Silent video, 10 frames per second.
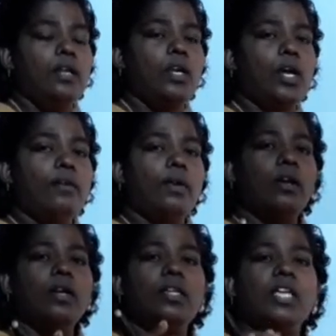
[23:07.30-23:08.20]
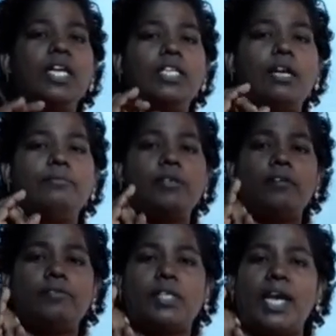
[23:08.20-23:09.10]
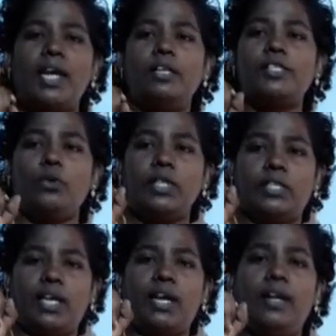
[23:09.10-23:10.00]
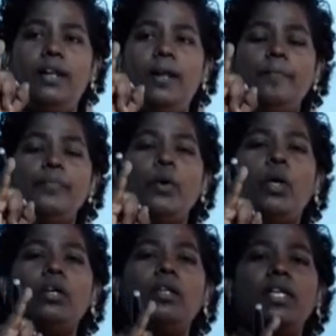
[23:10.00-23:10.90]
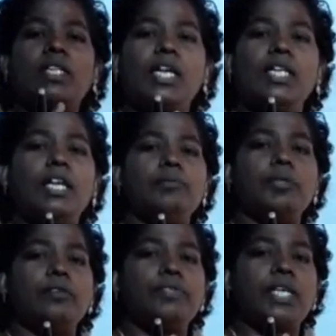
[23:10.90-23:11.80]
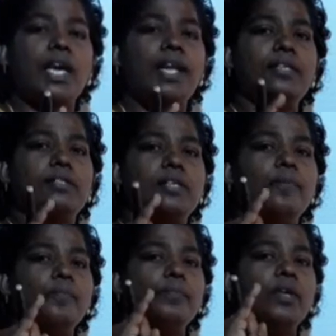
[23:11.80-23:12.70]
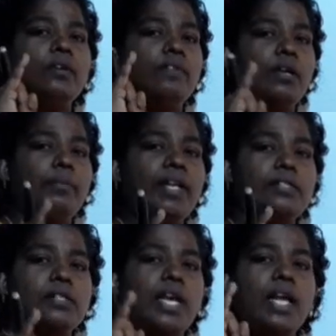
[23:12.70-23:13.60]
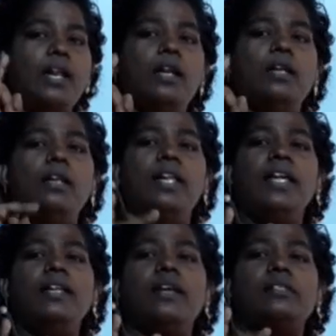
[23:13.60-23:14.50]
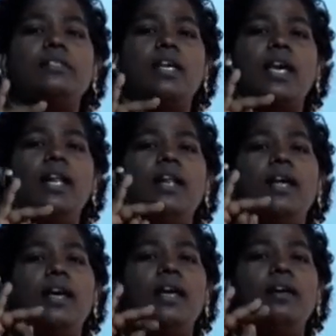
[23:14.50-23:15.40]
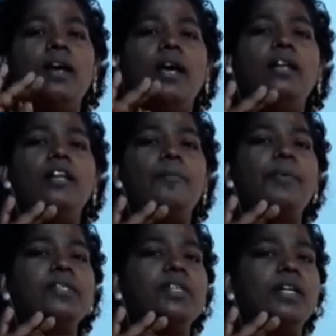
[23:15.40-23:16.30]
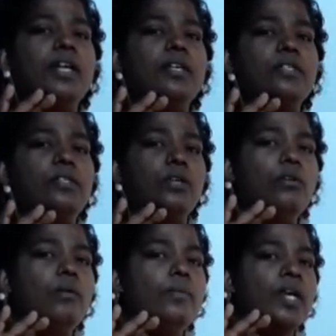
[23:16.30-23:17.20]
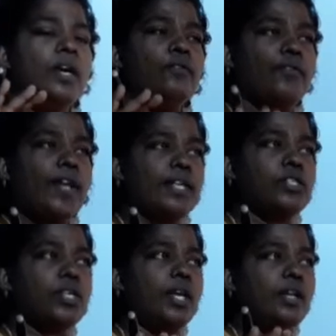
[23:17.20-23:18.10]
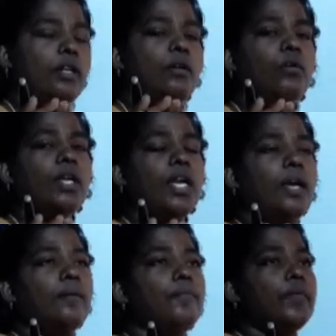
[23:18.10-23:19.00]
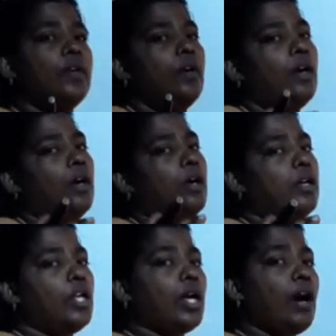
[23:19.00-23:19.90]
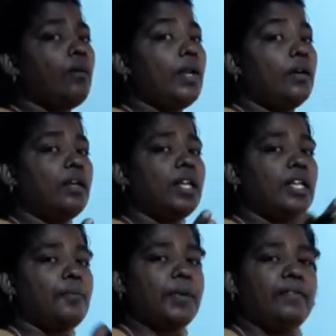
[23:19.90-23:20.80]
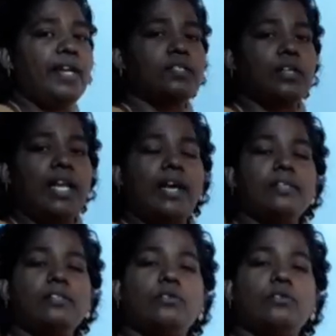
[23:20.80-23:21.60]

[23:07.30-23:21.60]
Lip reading: you have learned 3 types of scales. Once again, what are the 3 types of scales? Verbal scale, linear scale, and representative fraction. Okay, you have learned in the previous class